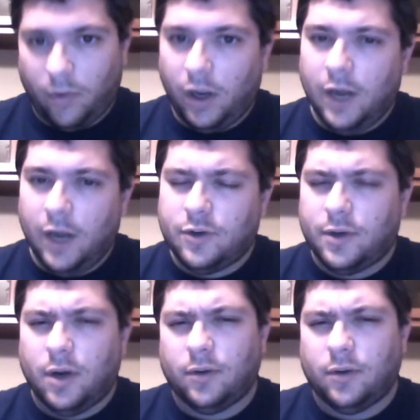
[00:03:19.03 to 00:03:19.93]
as you
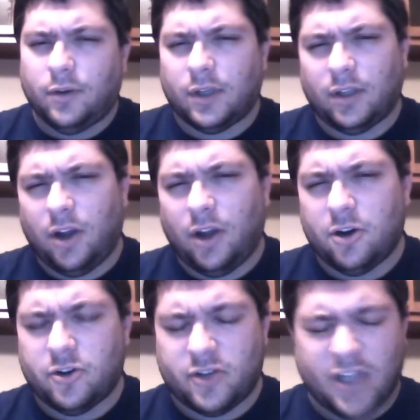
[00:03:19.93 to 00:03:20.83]
go to a
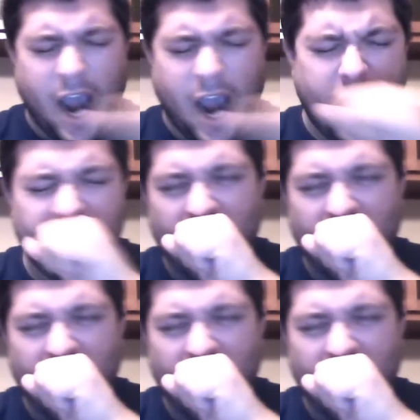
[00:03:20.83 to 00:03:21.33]
larger size,